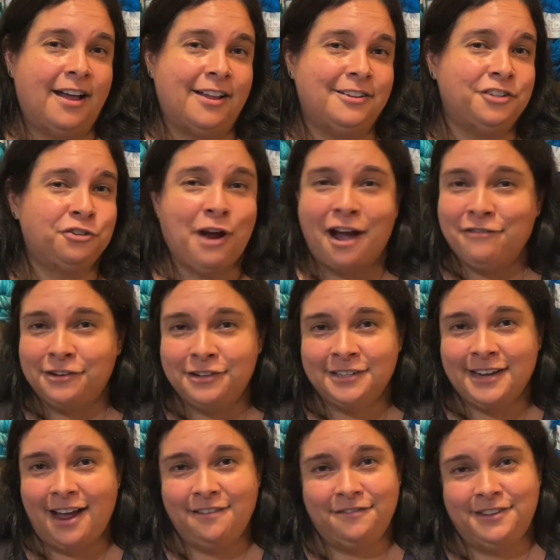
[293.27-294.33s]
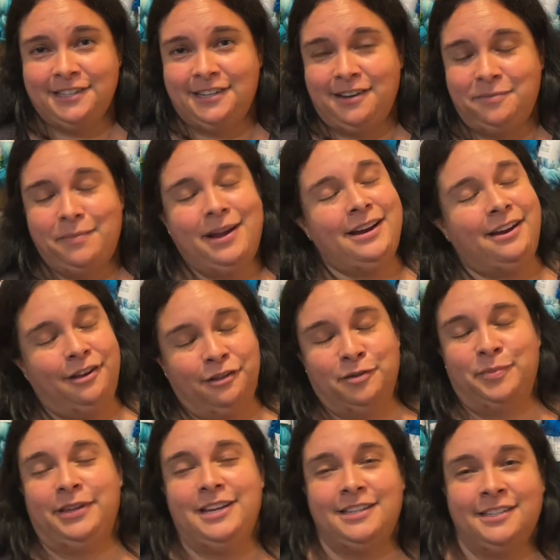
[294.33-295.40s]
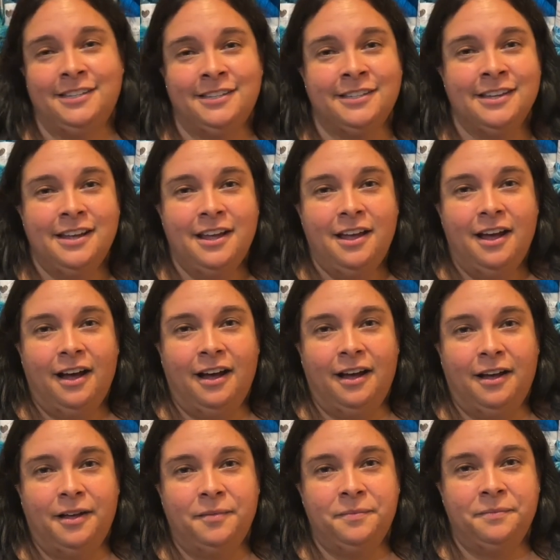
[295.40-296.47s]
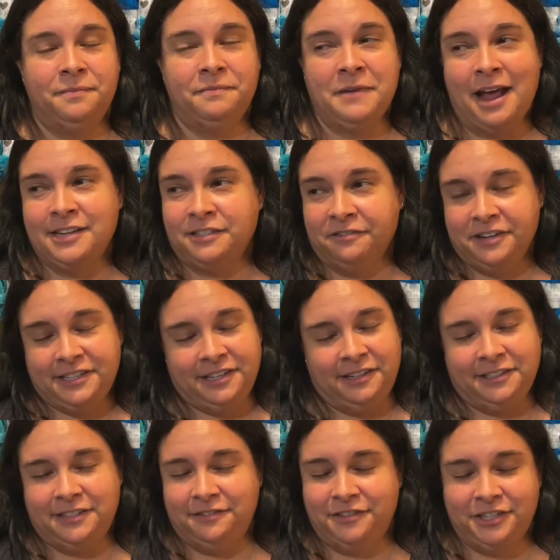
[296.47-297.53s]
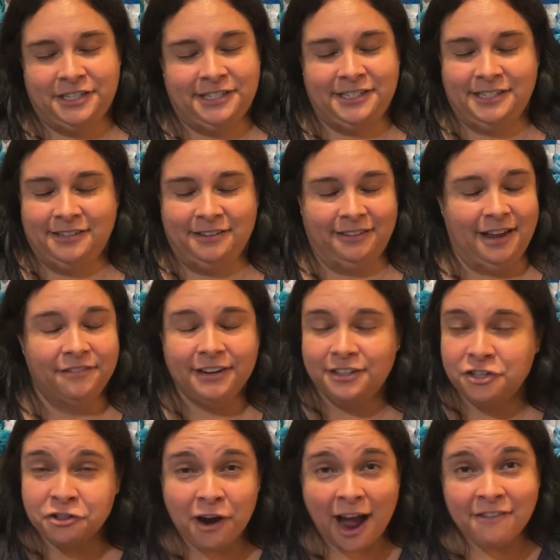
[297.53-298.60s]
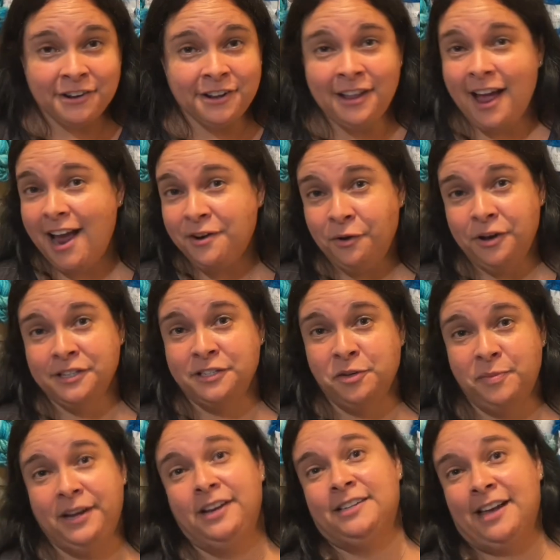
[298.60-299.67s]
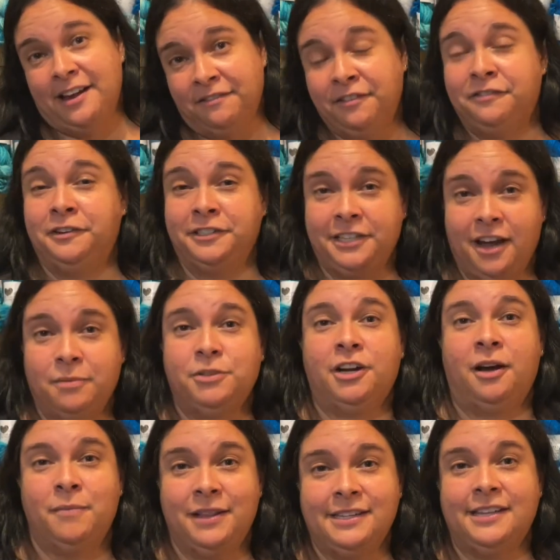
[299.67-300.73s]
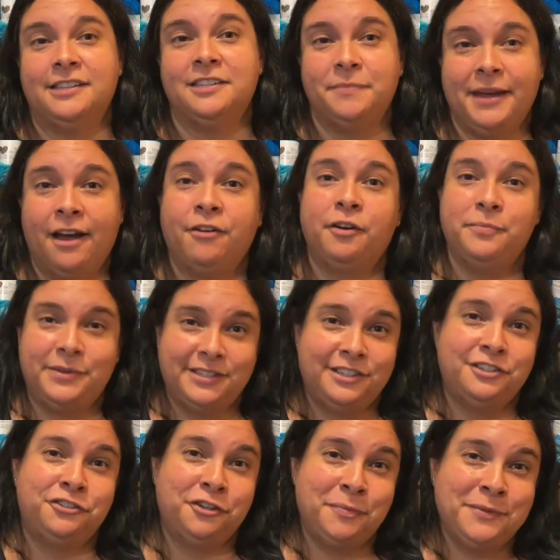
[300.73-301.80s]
traveled and visited many other places as a result of just loving to travel, and also because I have a full-time job that sends me out on business trips.